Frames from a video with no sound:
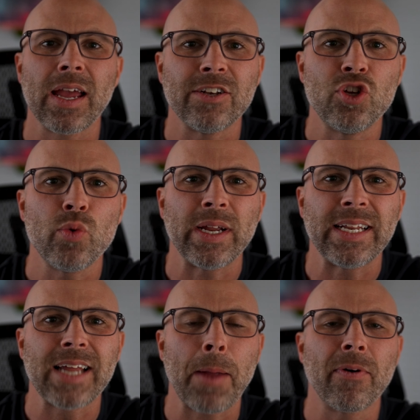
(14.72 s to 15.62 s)
do
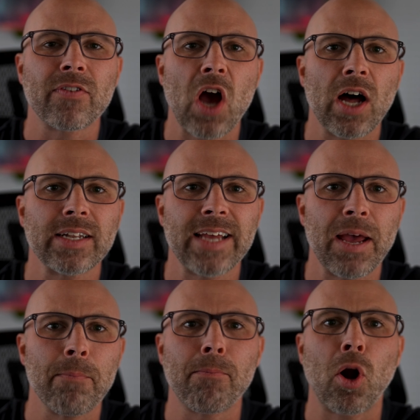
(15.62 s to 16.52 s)
any type of
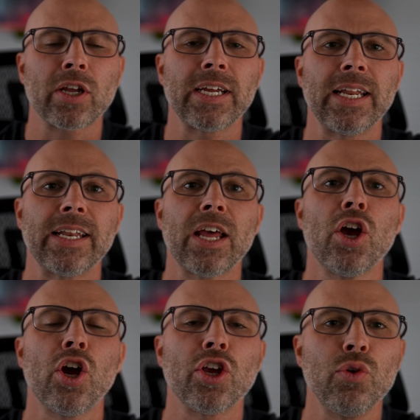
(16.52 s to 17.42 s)
content marketing,
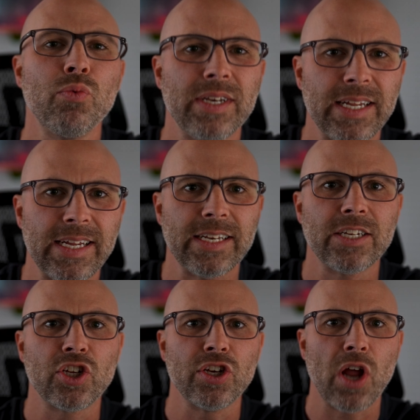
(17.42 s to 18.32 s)
you need
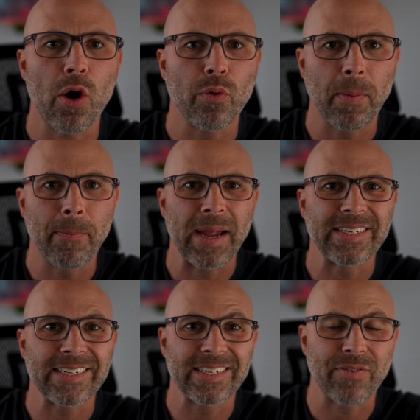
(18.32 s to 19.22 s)
to know the
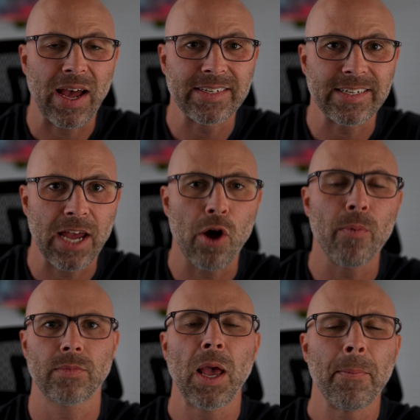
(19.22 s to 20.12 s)
basics of SEO.
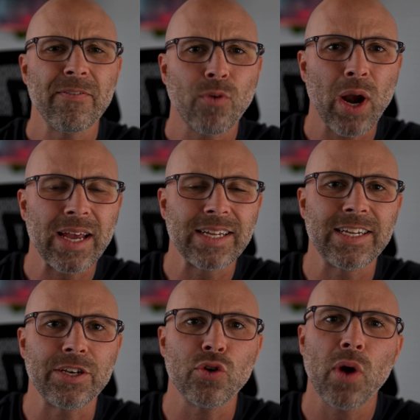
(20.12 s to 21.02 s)
Before I
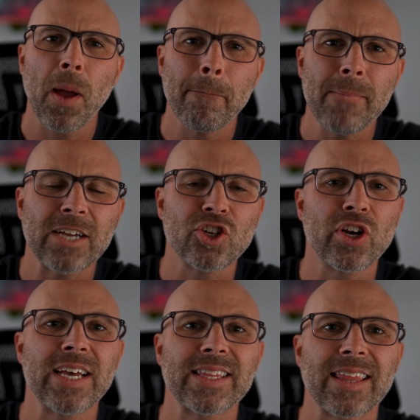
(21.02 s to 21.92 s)
continue, make sure
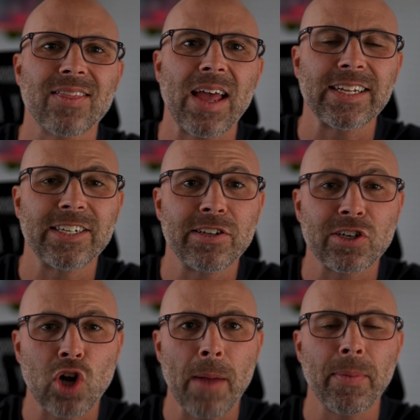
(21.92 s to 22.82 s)
to hit that like and
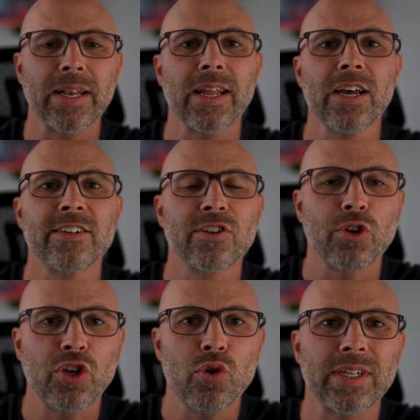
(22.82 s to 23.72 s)
subscribe button so
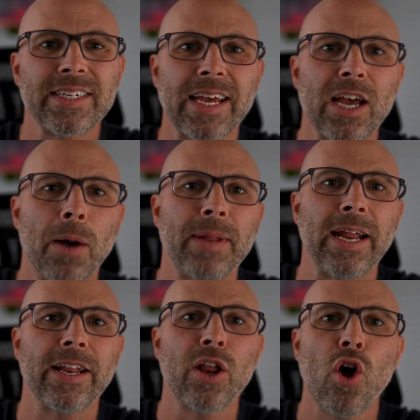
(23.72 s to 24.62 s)
you can stay
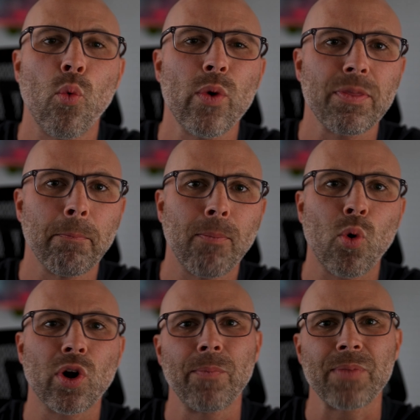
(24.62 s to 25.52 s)
updated with
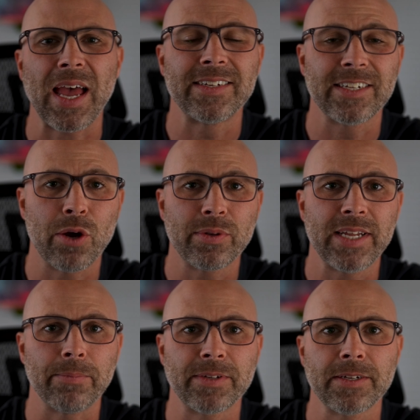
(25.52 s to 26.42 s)
more SEO
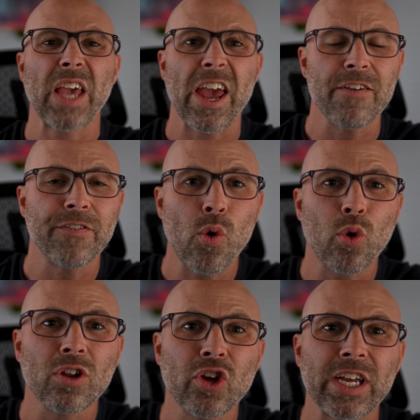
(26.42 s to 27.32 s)
tips. If
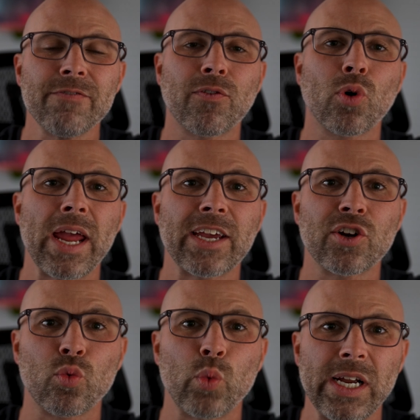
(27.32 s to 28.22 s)
you're looking for a
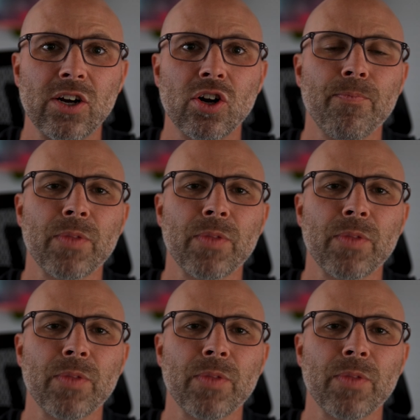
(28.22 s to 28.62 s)
career